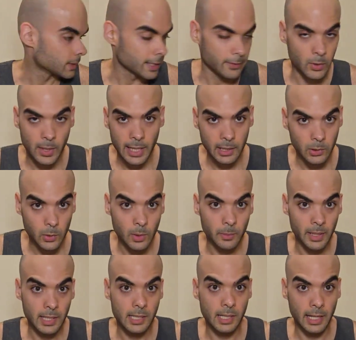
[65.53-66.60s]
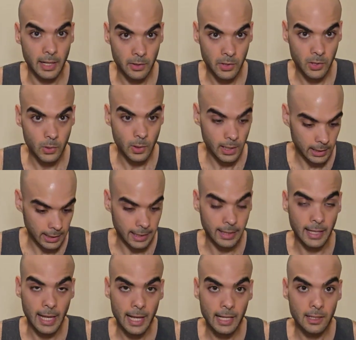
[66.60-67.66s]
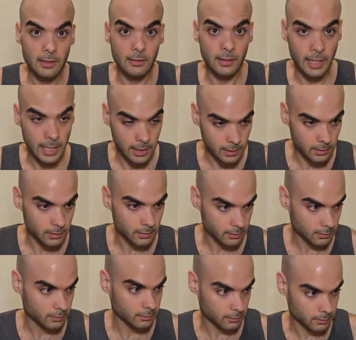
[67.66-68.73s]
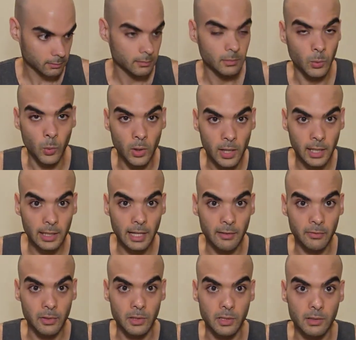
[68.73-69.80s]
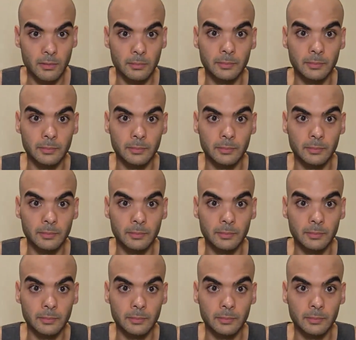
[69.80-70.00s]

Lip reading: If you can't do a basic air squat like that, then work on that first.